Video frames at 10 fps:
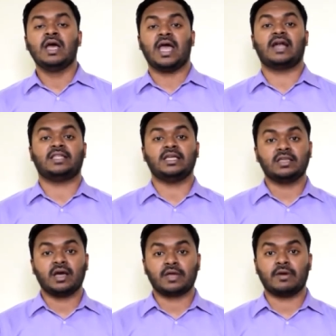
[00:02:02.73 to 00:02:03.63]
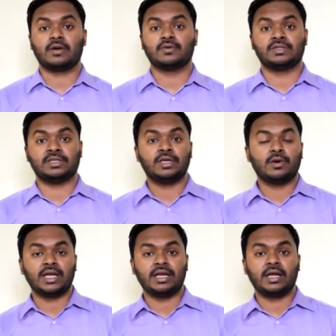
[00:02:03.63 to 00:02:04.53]
value at theta equal to
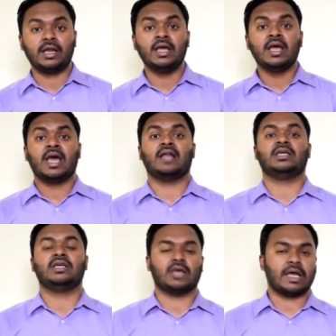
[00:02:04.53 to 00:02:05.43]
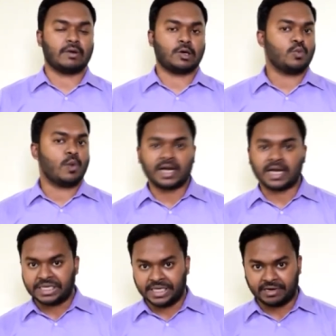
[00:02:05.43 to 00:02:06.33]
zero degree and theta equal to
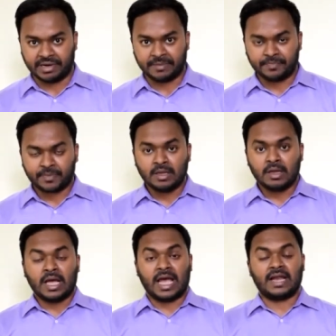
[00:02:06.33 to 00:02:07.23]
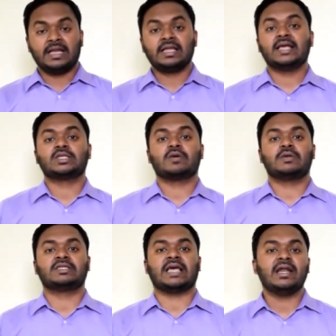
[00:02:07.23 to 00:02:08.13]
one hundred eighty degree. And in
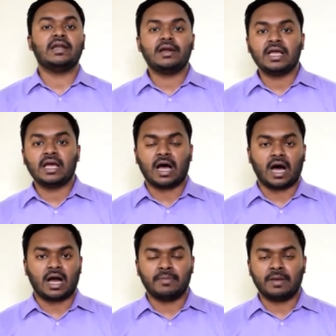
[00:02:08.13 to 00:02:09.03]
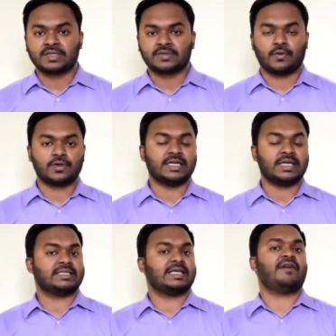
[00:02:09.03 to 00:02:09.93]
case of our secondary unbalanced
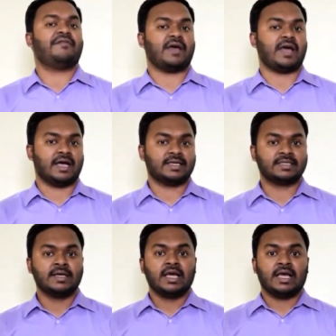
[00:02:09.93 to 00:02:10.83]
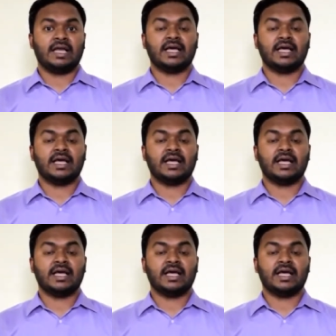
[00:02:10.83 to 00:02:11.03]
force, that is Fs,